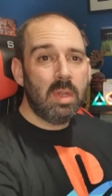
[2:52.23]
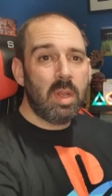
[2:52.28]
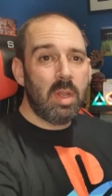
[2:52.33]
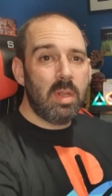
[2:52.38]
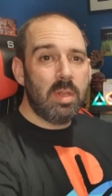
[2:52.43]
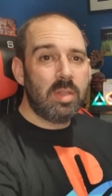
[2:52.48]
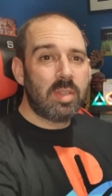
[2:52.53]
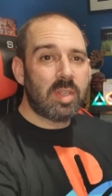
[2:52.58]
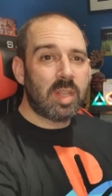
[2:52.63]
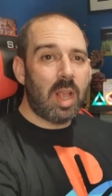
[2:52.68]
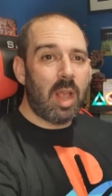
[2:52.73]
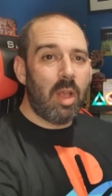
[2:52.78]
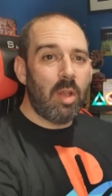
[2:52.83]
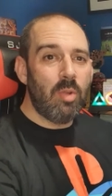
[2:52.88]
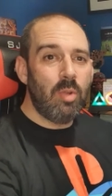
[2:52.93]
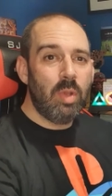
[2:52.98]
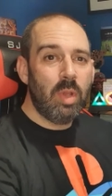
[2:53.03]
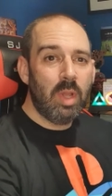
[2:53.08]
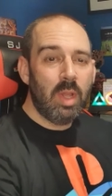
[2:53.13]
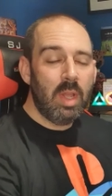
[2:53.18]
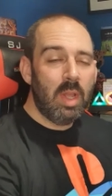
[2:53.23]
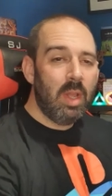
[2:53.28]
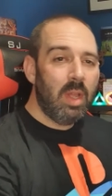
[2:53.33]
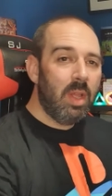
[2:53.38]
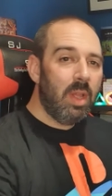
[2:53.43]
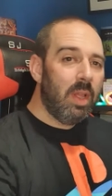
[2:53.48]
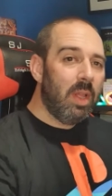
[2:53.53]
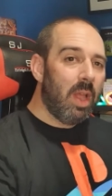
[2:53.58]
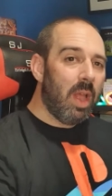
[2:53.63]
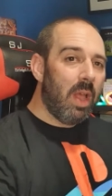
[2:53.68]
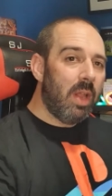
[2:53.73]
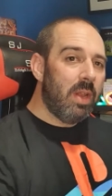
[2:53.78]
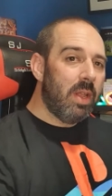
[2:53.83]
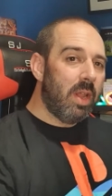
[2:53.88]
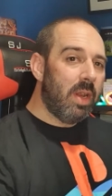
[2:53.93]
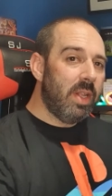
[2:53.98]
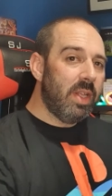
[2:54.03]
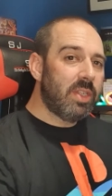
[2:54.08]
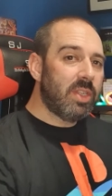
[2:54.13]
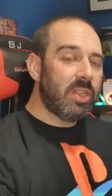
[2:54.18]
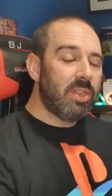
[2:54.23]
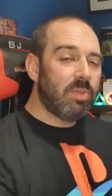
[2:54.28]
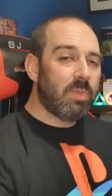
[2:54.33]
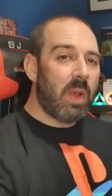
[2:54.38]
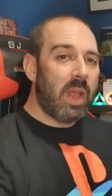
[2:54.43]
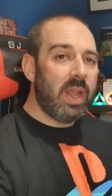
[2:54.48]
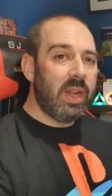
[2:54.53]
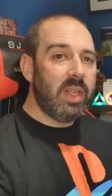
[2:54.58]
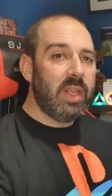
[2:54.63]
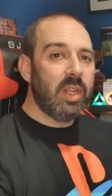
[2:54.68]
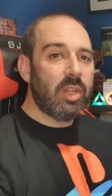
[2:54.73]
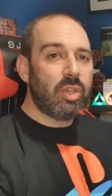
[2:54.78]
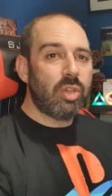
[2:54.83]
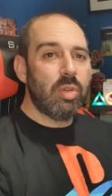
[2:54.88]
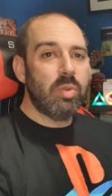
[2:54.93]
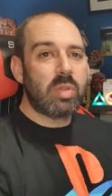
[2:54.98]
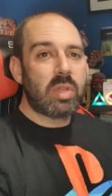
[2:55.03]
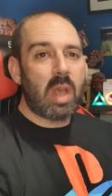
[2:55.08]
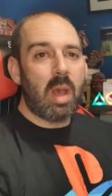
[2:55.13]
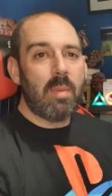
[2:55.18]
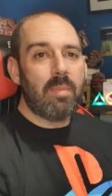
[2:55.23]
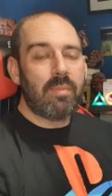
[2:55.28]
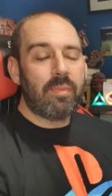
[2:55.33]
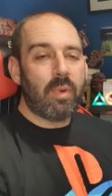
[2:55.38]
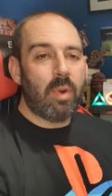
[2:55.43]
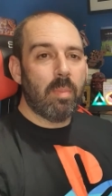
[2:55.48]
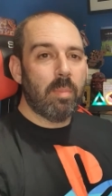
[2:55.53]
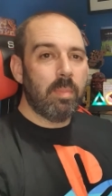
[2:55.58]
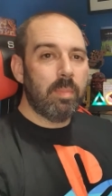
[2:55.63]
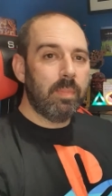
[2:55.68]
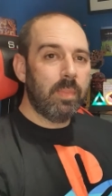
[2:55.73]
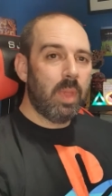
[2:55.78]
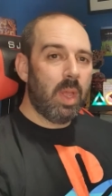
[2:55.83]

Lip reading: So, and this is where the issues come from.